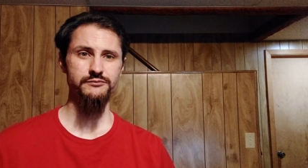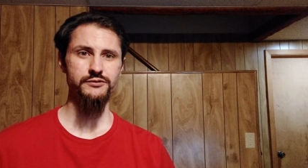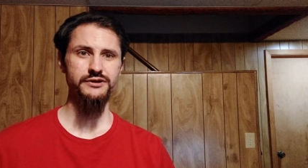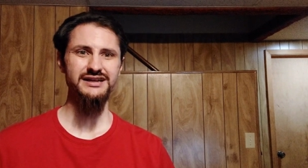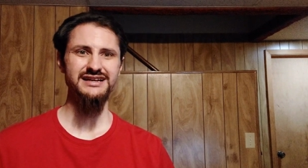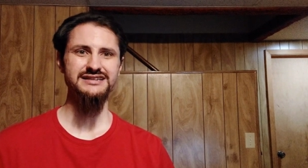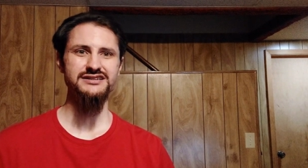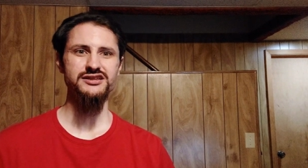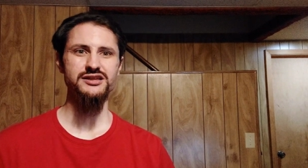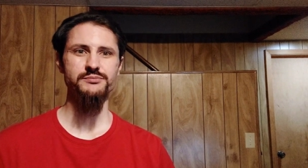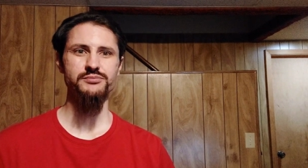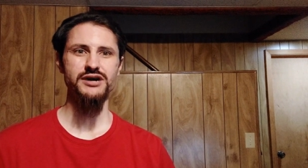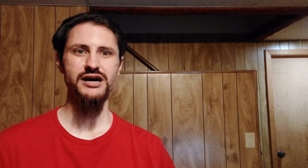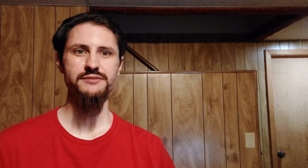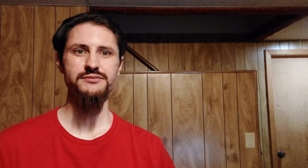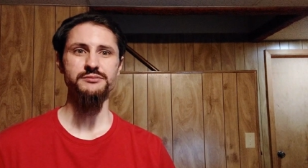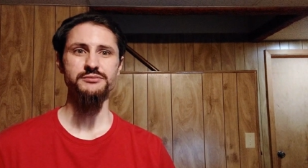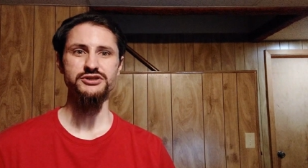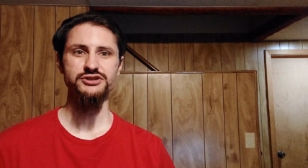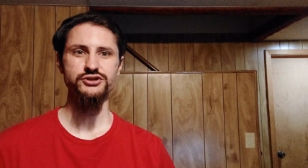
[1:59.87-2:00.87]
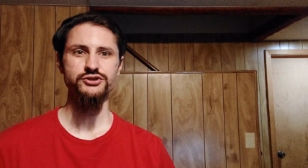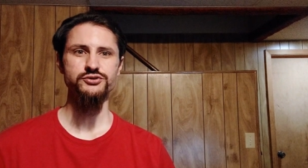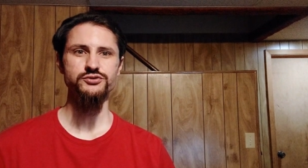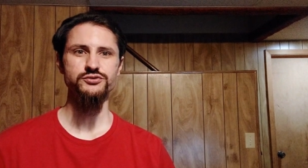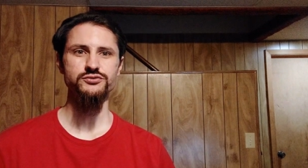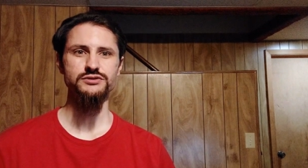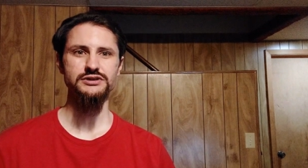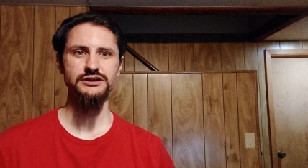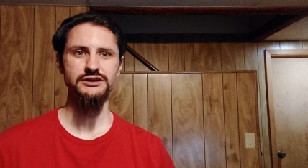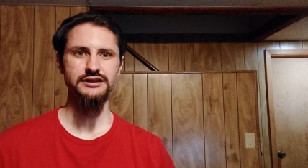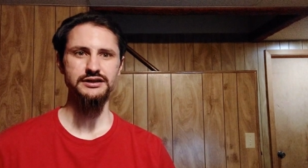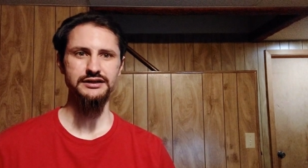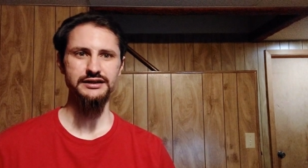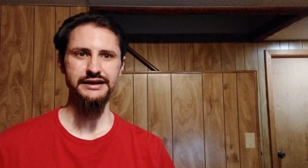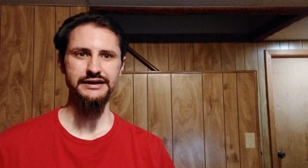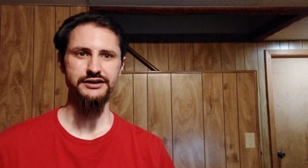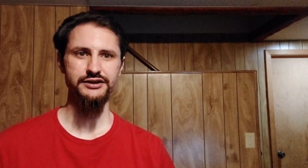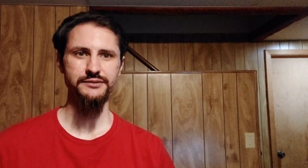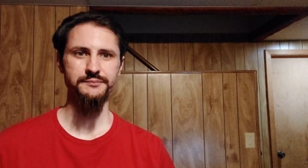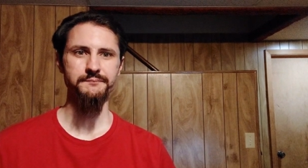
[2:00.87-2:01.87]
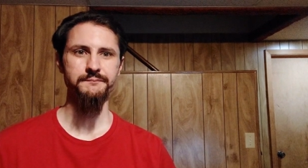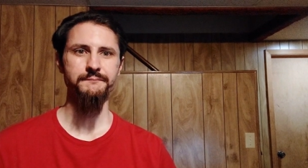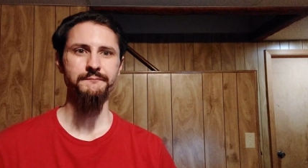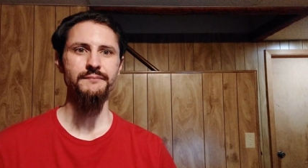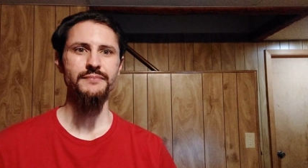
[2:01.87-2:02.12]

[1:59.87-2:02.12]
we'll get to the prime number 2 later.